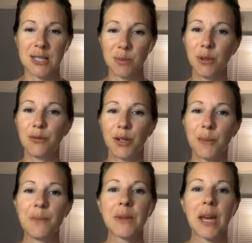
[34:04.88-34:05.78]
as a
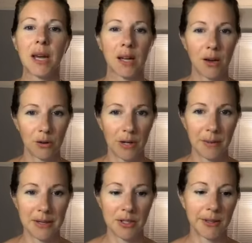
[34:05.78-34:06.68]
perfume, go green
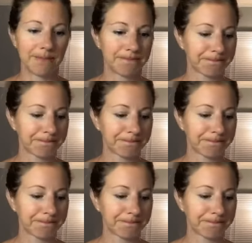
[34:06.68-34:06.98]
mandarin.